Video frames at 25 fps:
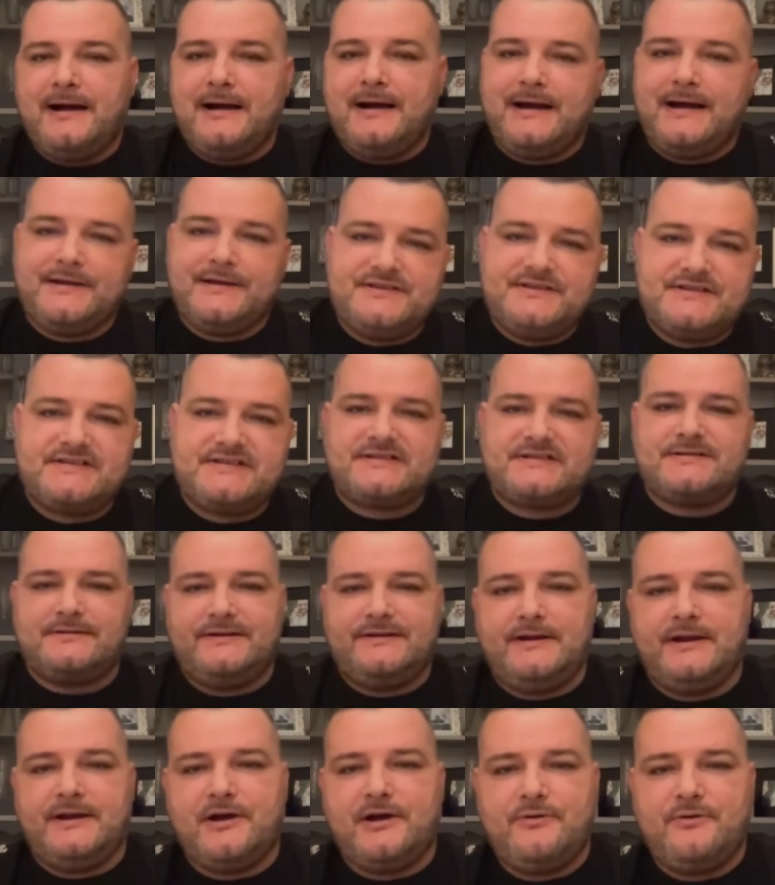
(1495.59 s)
and
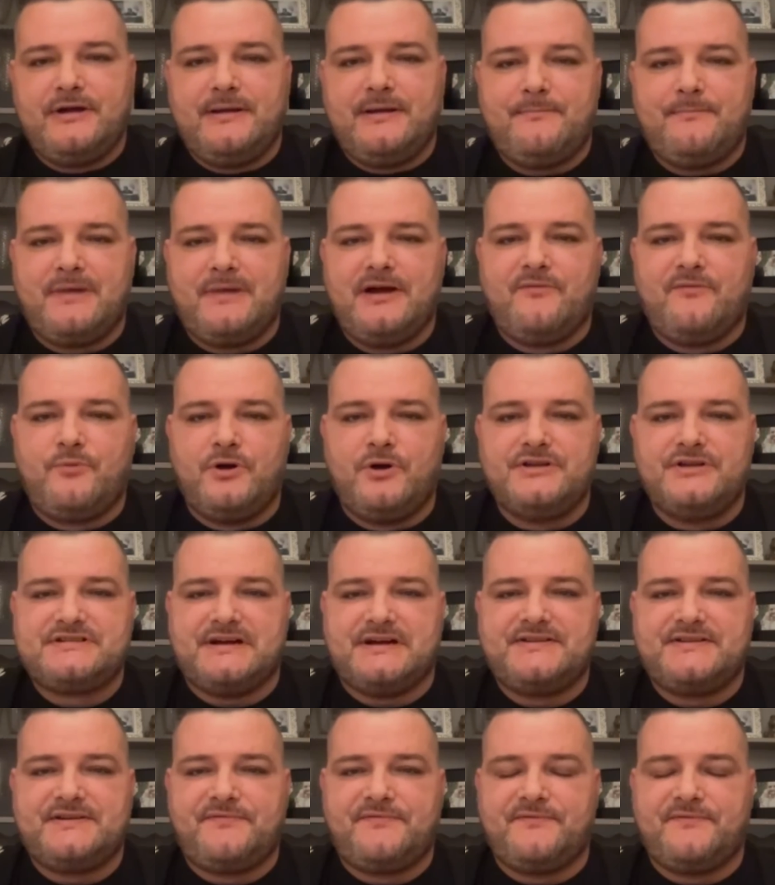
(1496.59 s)
it may have worked
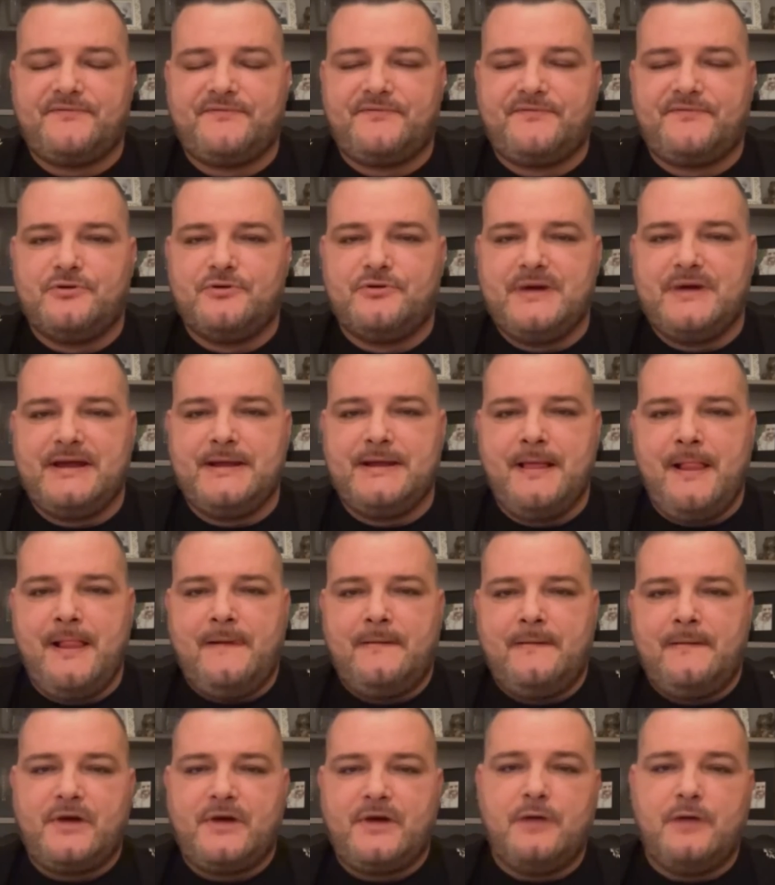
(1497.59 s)
out different for me.
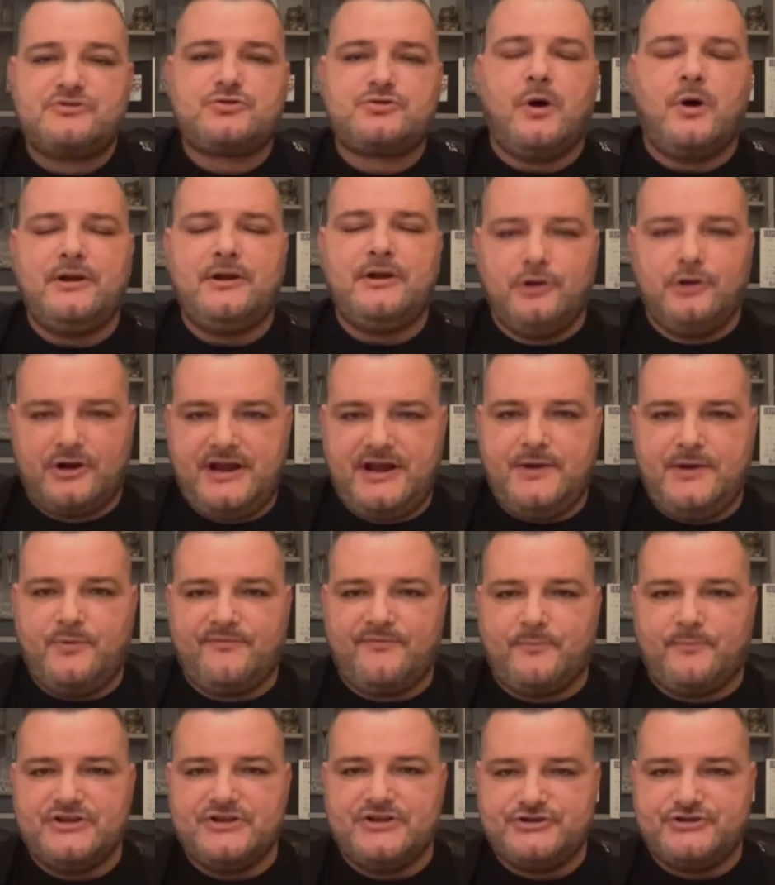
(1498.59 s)
I was quite lucky with
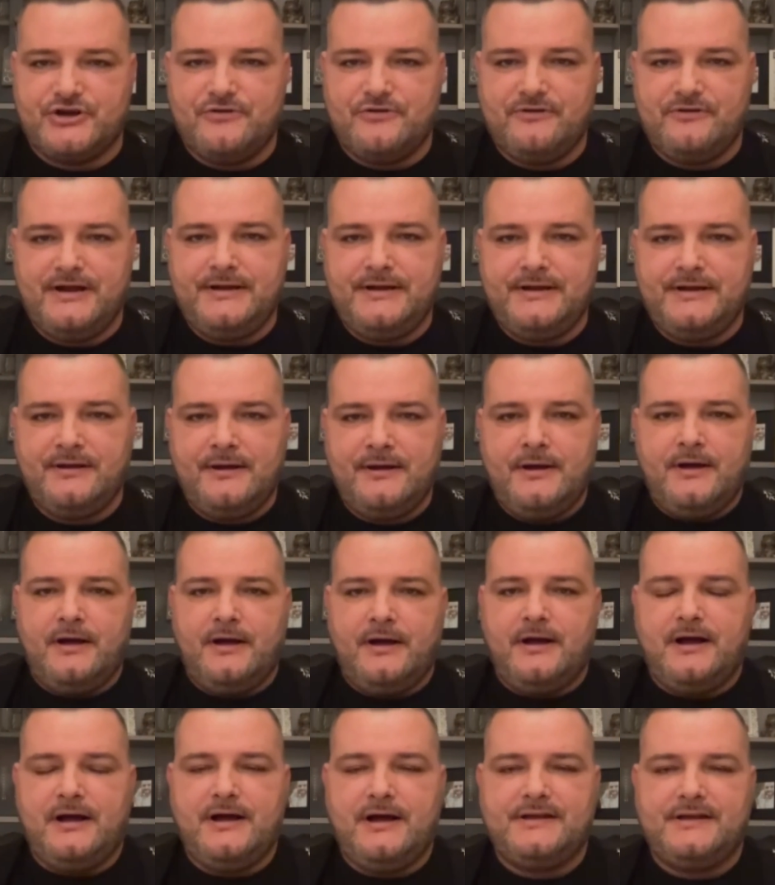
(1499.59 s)
my jury,
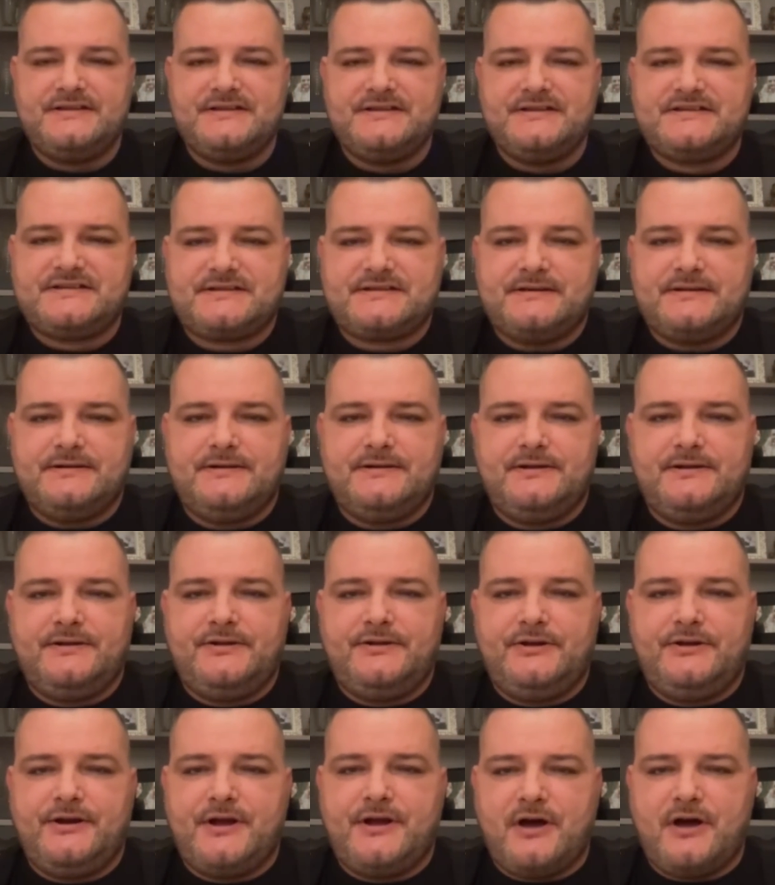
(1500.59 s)
and
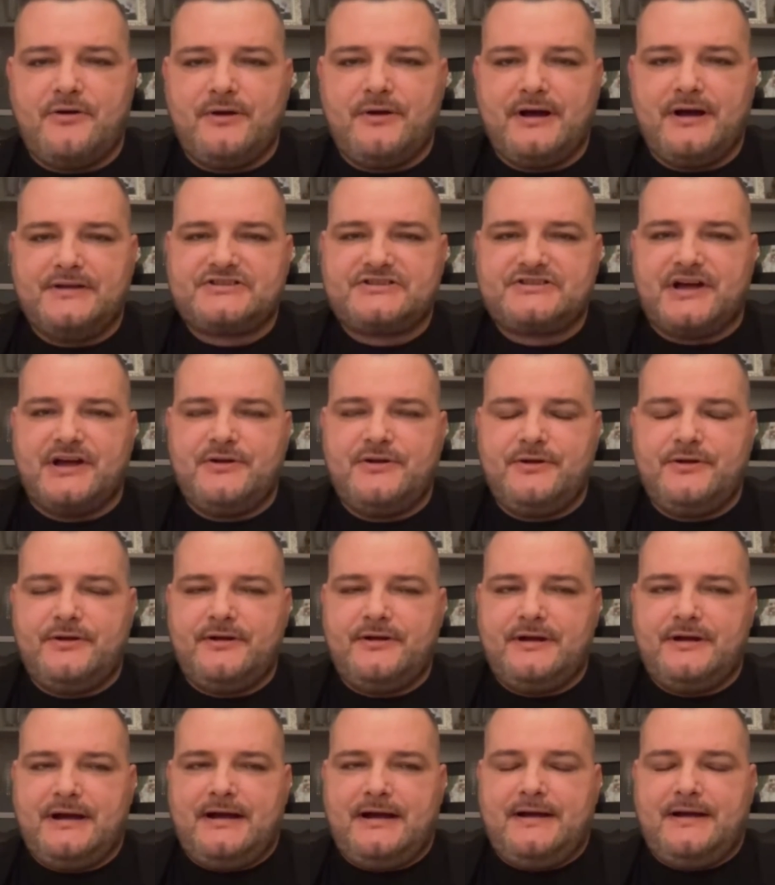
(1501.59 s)
so
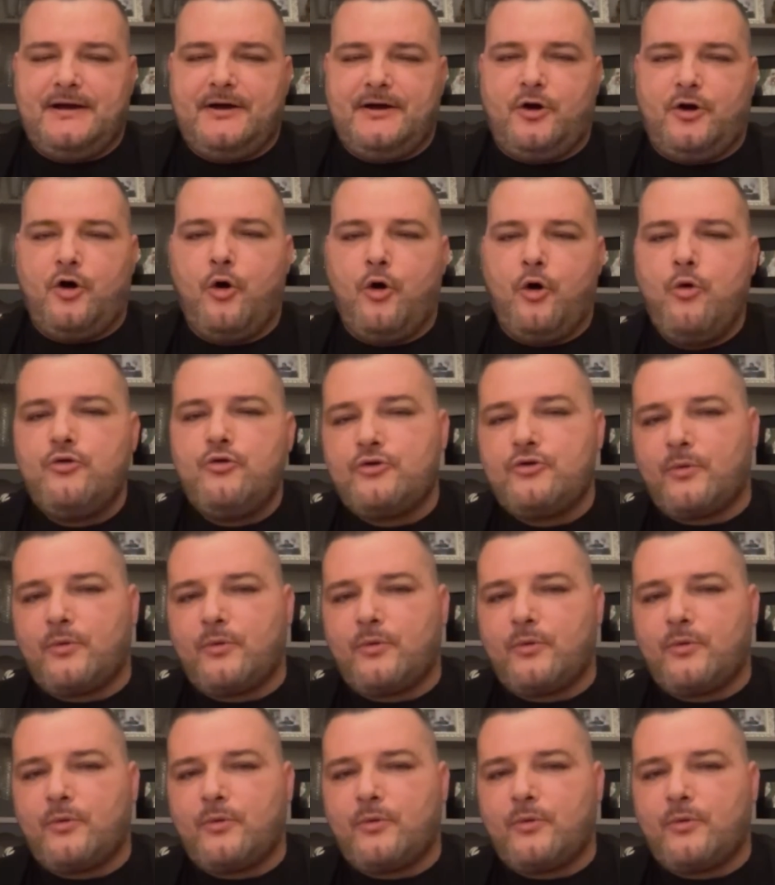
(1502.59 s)
all